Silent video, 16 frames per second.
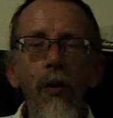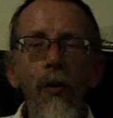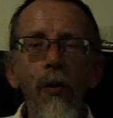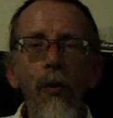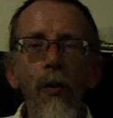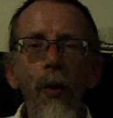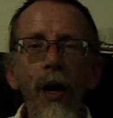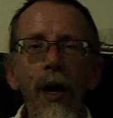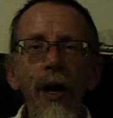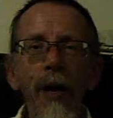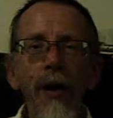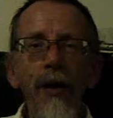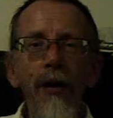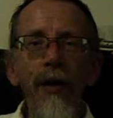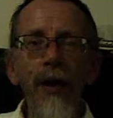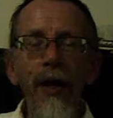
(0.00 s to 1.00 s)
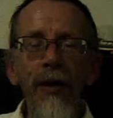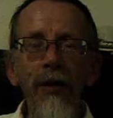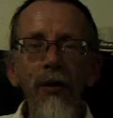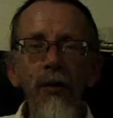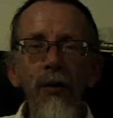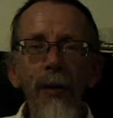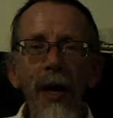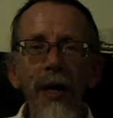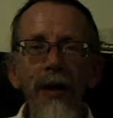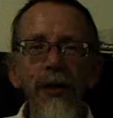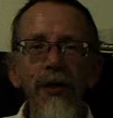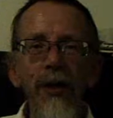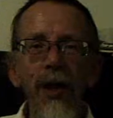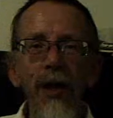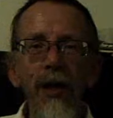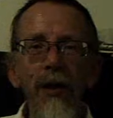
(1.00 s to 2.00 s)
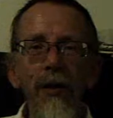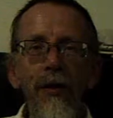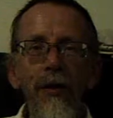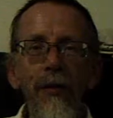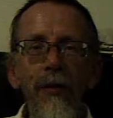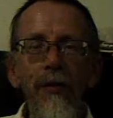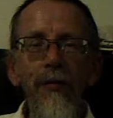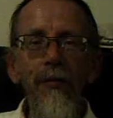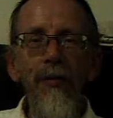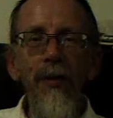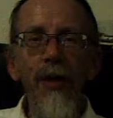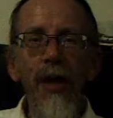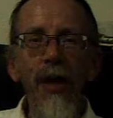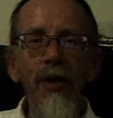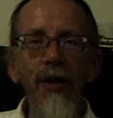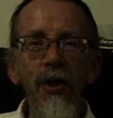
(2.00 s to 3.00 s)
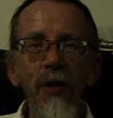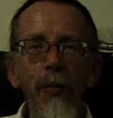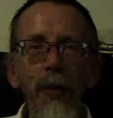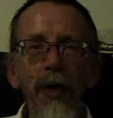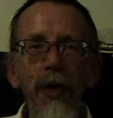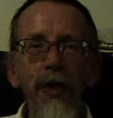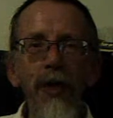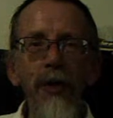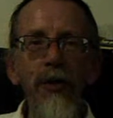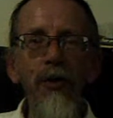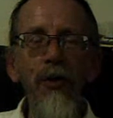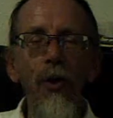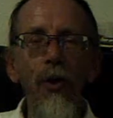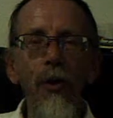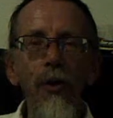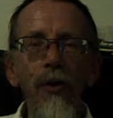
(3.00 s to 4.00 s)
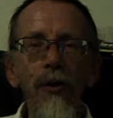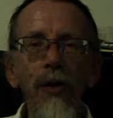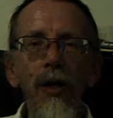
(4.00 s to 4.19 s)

where a new manager had just been installed,